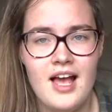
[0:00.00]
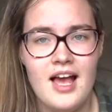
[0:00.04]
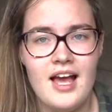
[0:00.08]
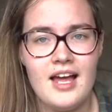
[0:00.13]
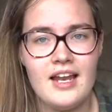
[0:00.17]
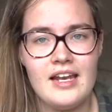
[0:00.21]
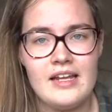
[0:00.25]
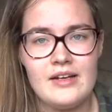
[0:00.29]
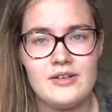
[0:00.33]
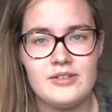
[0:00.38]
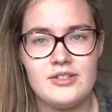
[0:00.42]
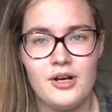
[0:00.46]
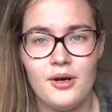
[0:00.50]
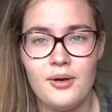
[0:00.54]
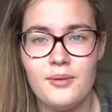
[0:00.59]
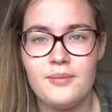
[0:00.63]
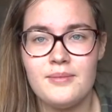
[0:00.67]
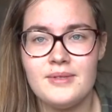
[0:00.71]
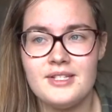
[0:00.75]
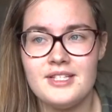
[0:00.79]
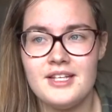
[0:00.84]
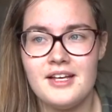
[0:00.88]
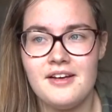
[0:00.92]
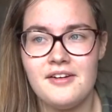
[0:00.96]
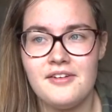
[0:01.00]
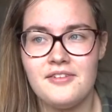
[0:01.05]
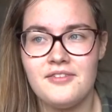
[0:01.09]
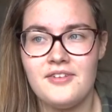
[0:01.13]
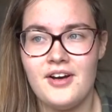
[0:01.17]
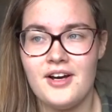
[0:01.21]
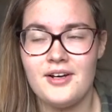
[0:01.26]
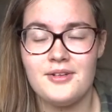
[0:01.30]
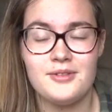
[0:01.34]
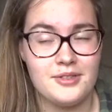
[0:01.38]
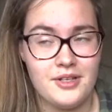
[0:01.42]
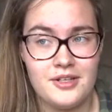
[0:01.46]
and I told myself
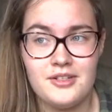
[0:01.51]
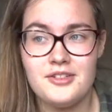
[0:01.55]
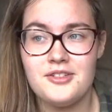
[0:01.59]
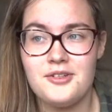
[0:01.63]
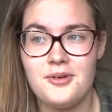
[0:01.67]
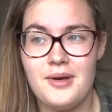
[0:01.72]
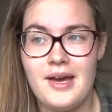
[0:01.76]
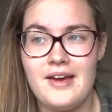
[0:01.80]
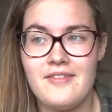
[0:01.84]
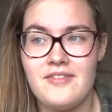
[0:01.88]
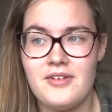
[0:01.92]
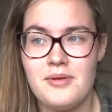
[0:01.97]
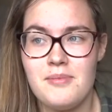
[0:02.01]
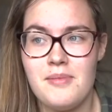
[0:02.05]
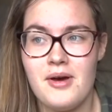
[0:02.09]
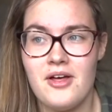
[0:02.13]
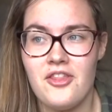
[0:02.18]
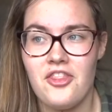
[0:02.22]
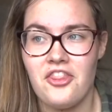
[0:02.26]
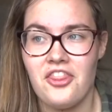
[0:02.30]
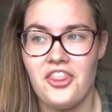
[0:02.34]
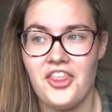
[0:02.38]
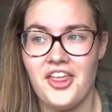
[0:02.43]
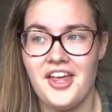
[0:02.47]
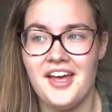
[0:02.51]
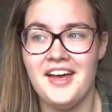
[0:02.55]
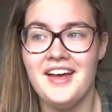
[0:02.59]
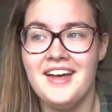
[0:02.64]
I was going to do it every month,